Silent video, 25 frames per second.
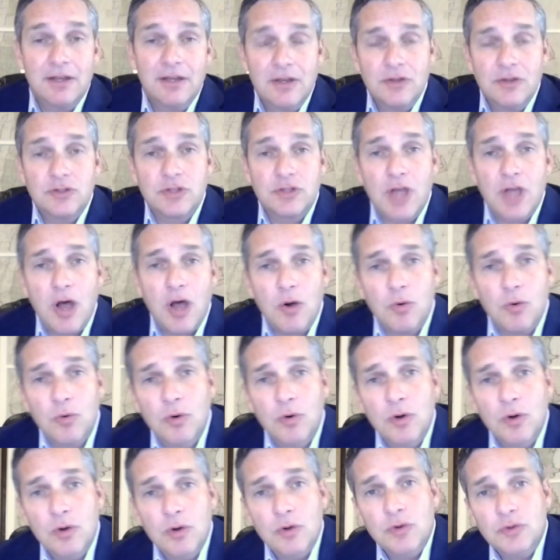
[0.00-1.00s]

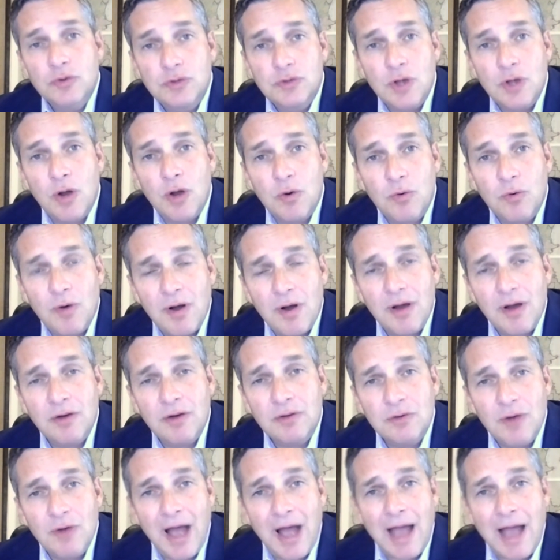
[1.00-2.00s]
So
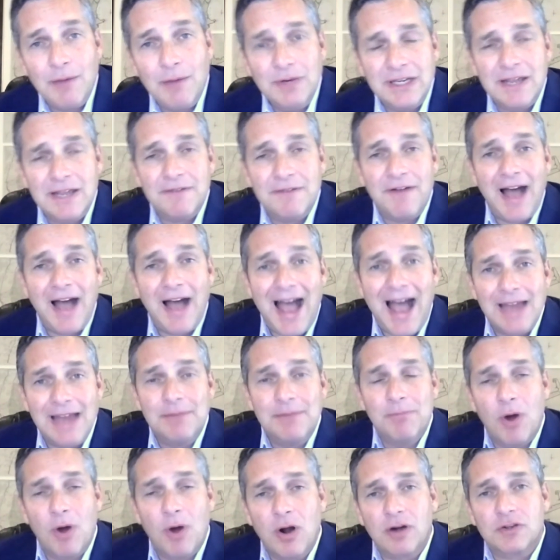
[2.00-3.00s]
I would give high
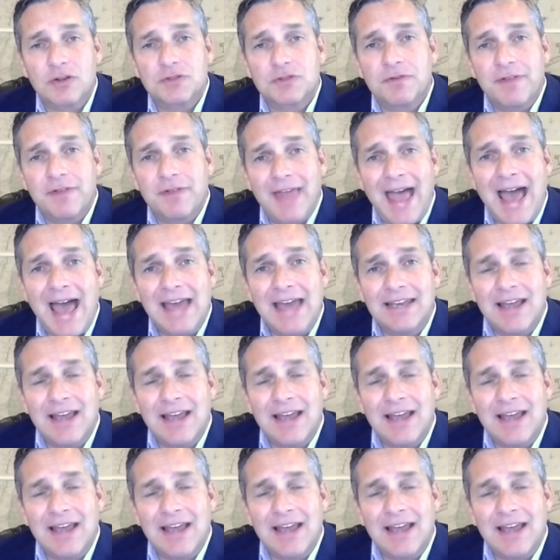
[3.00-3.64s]
marks for that.